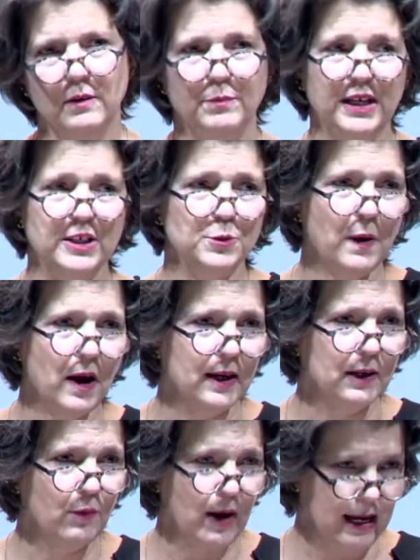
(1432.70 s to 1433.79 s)
Beach
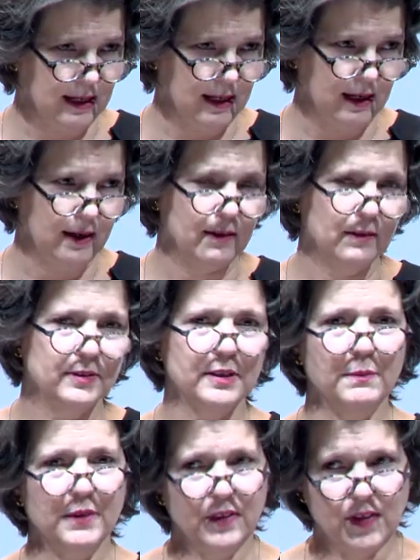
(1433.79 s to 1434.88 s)
Body Ready,
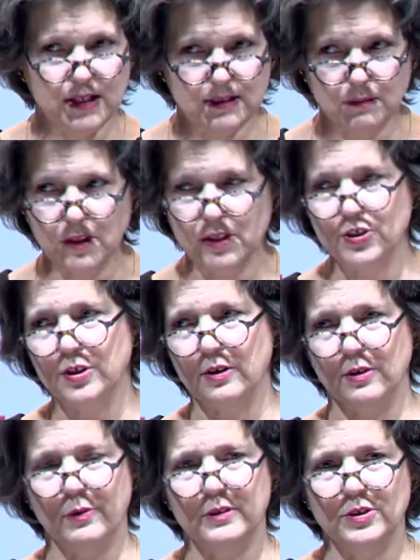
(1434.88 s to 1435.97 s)
some of the things I'm going to show
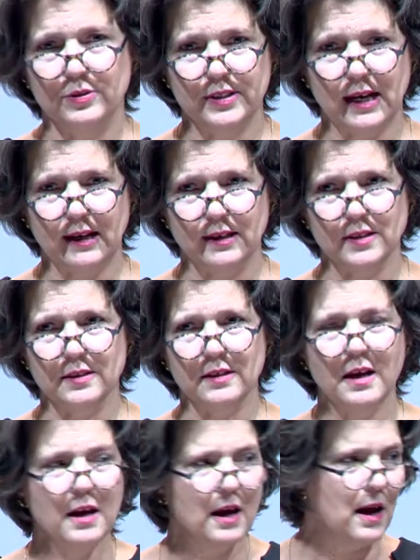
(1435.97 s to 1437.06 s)
you in 2 seconds,
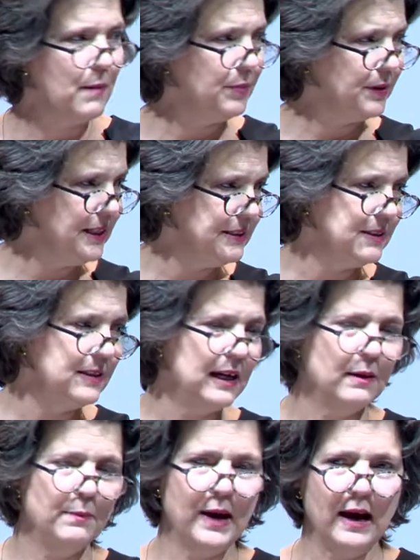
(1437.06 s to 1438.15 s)
please think
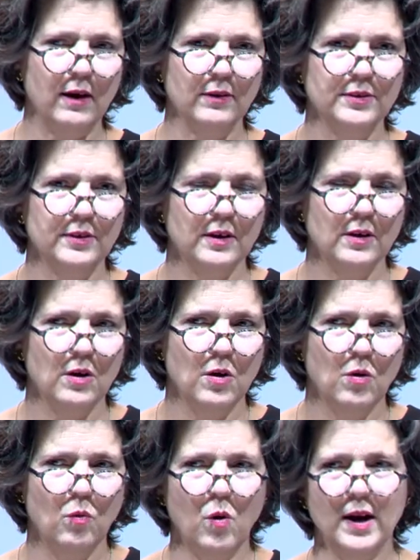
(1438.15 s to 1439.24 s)
about
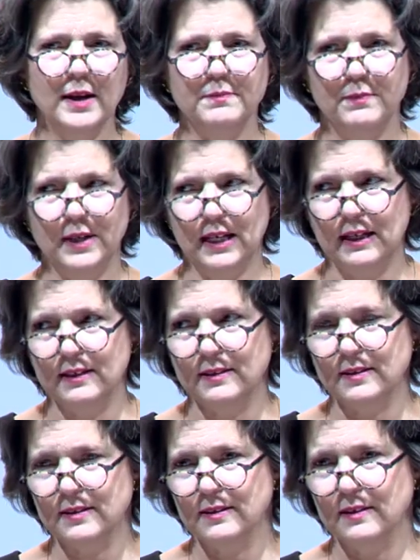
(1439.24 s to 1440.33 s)
what it
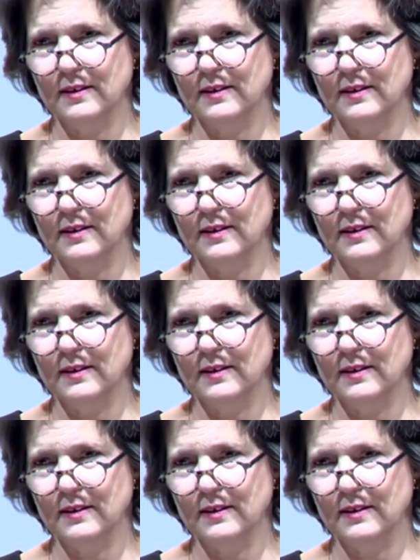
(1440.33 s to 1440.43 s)
means.